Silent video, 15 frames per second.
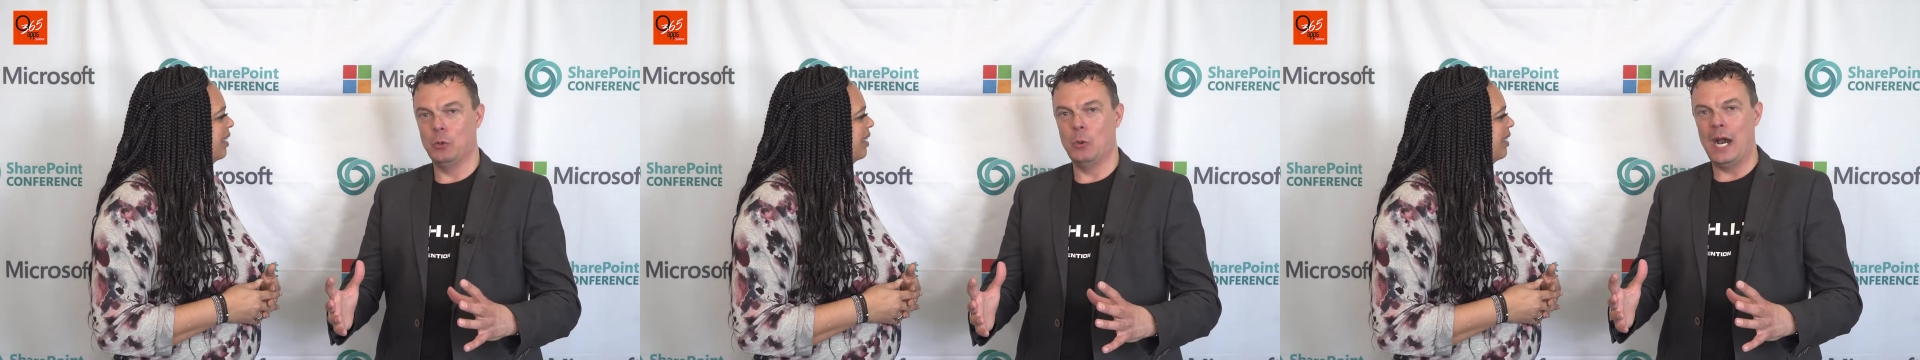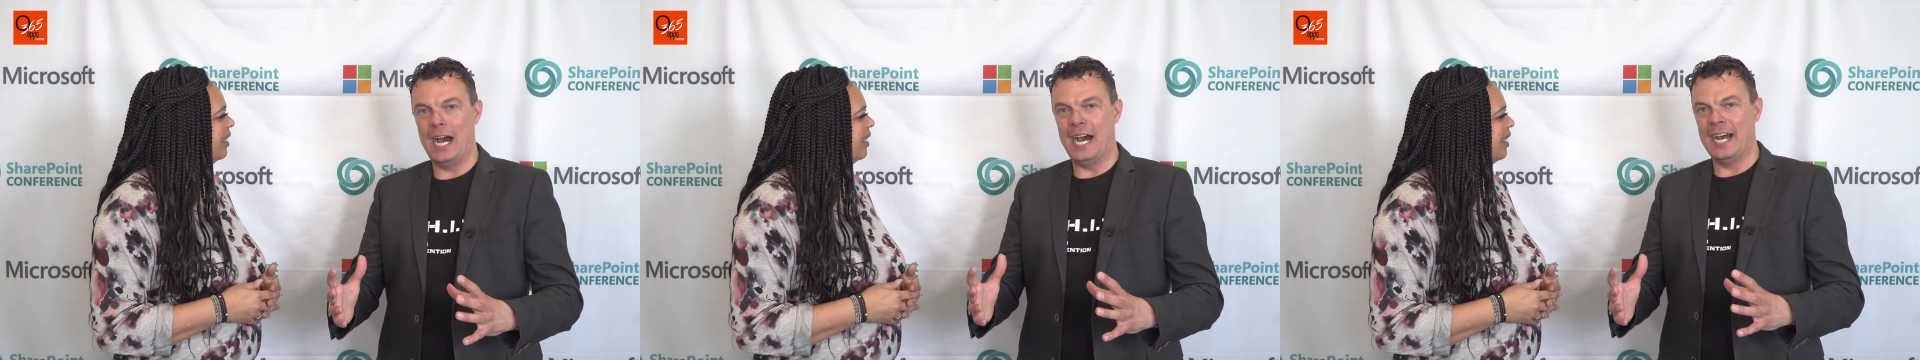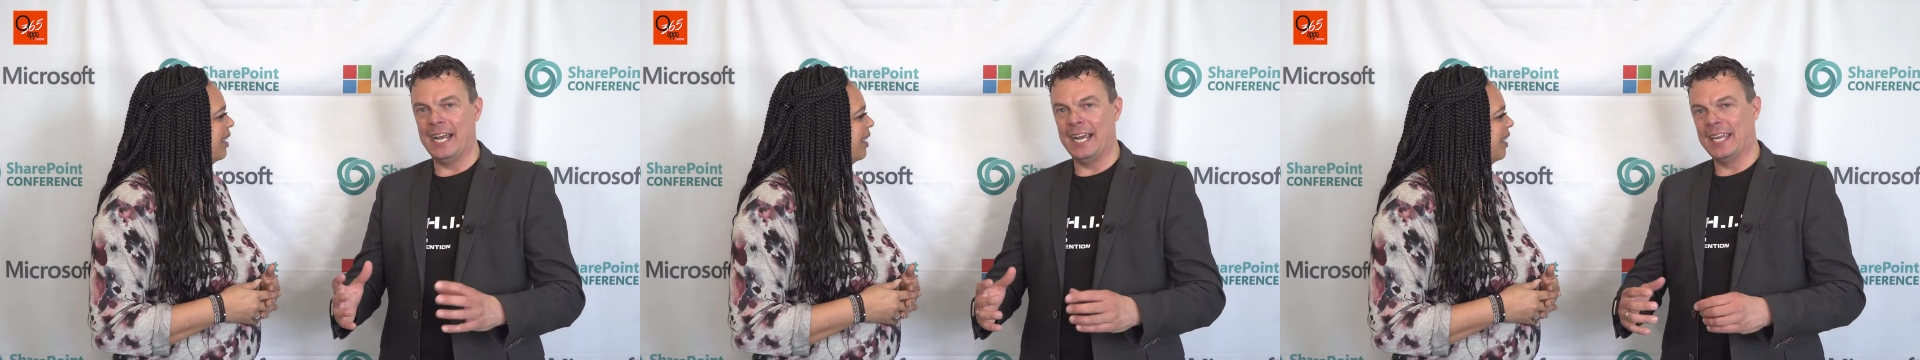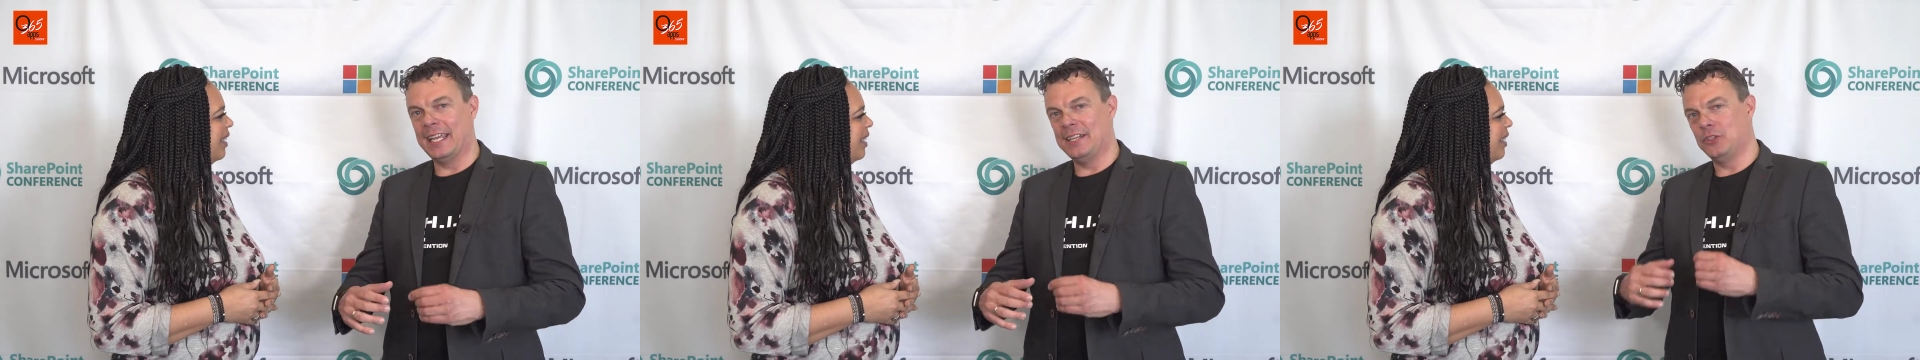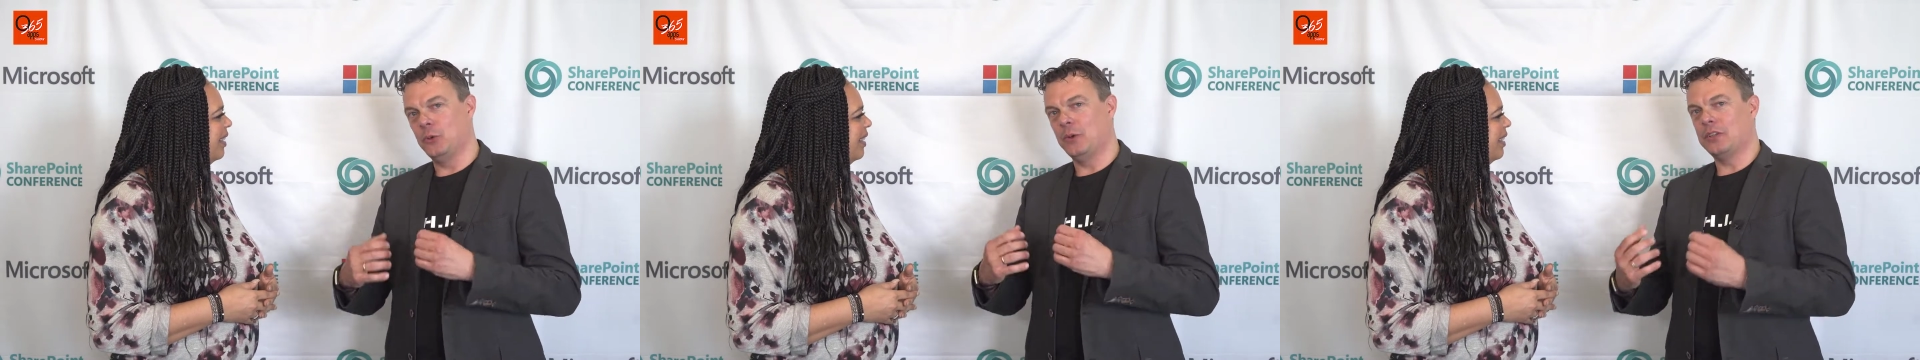UI
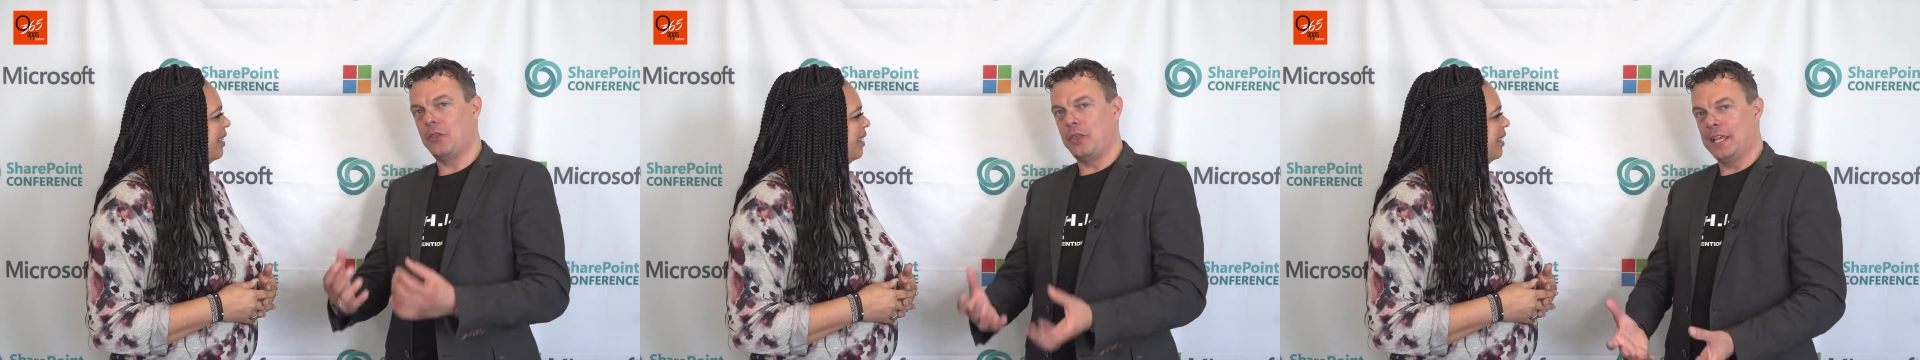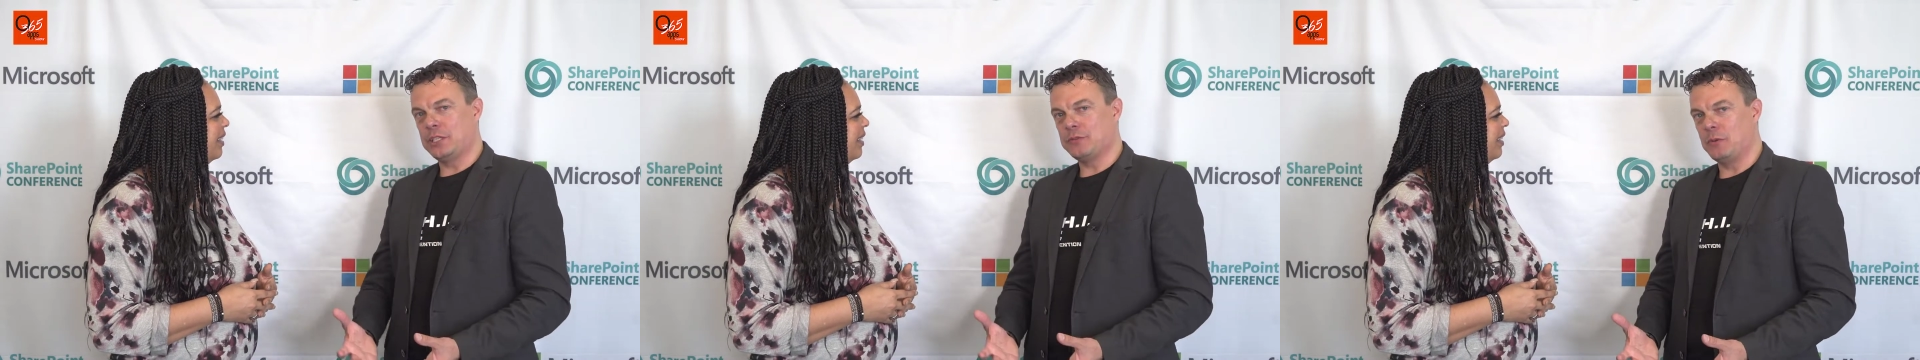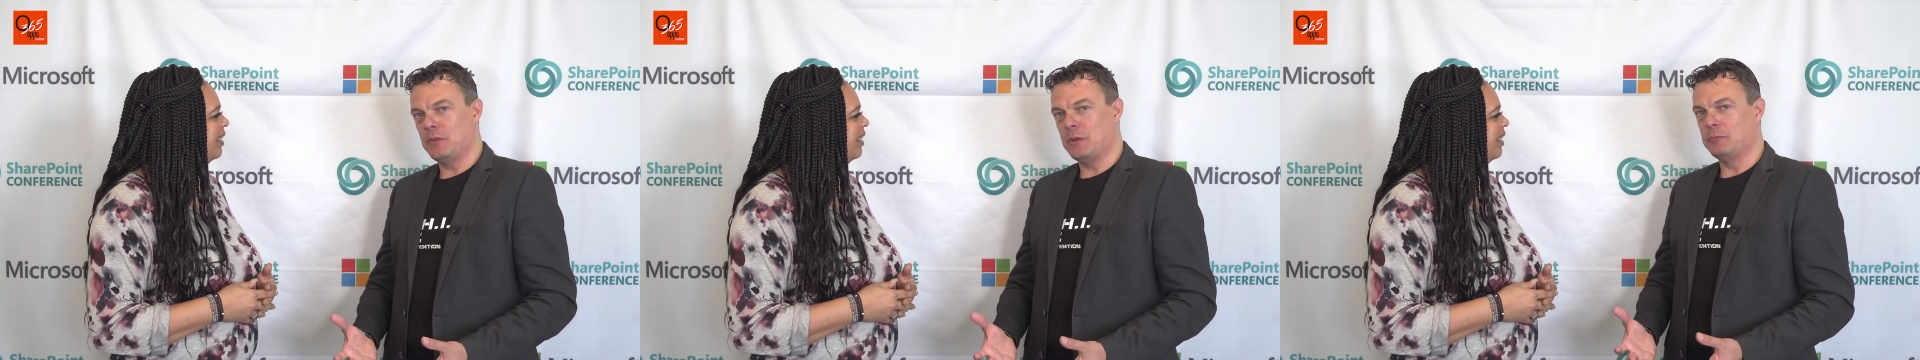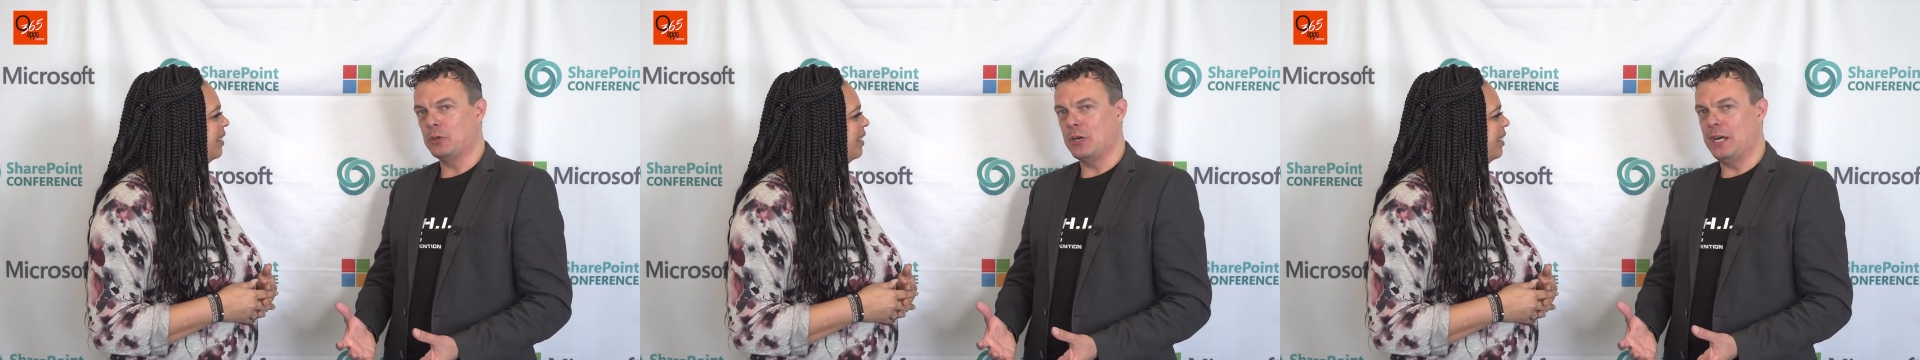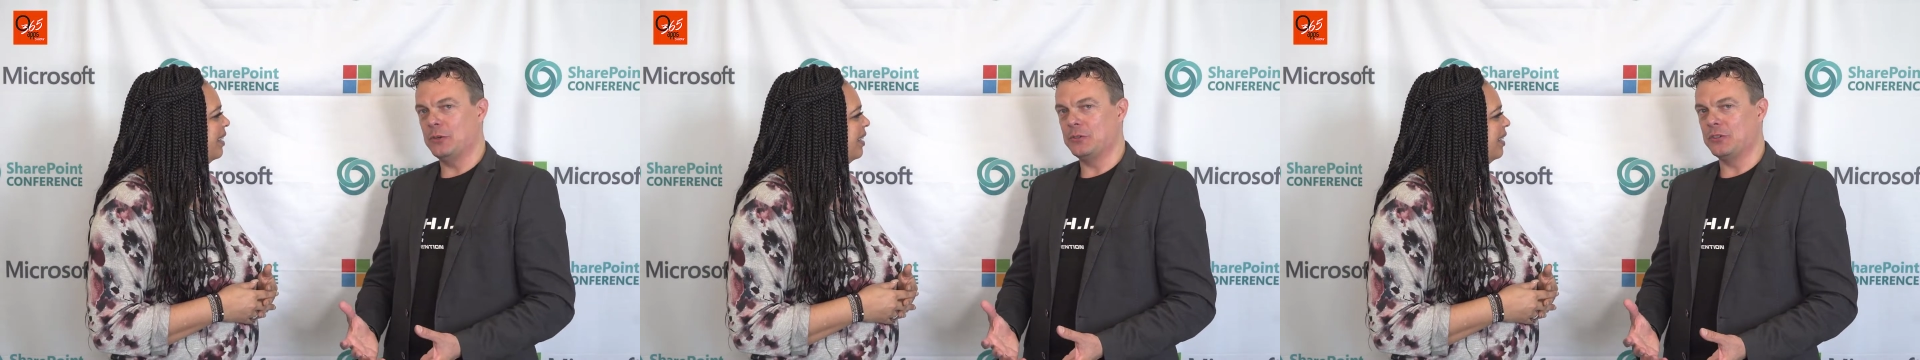and doing things from the
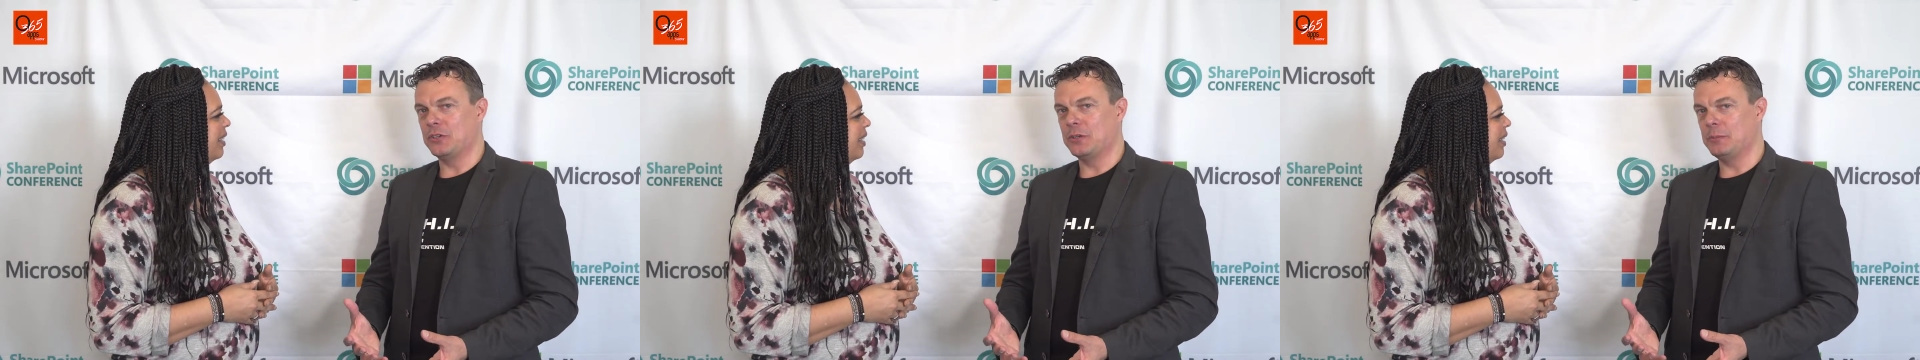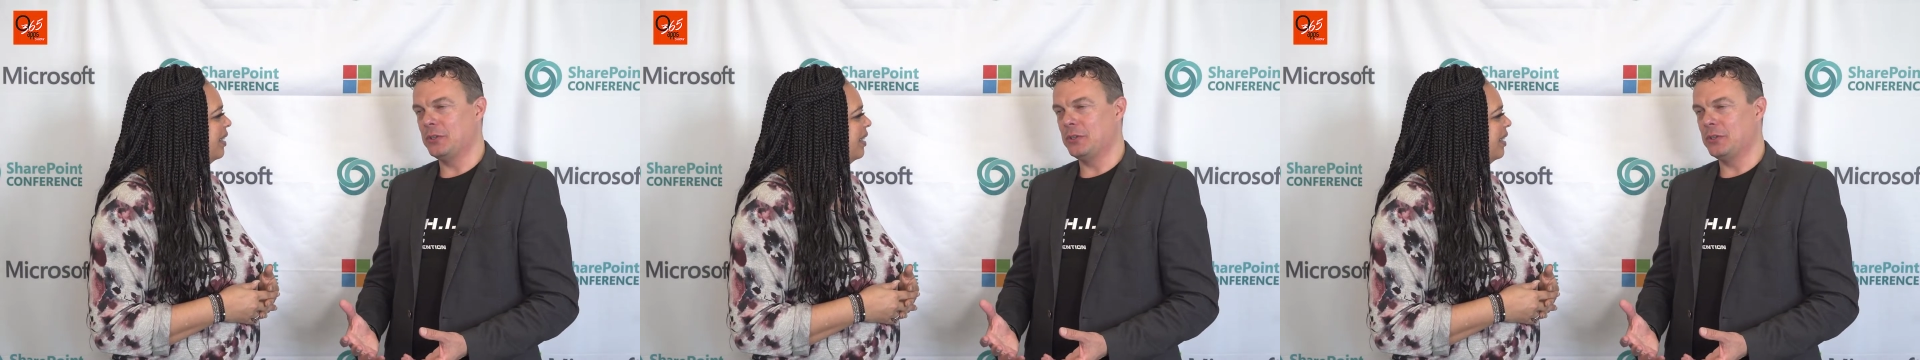browser.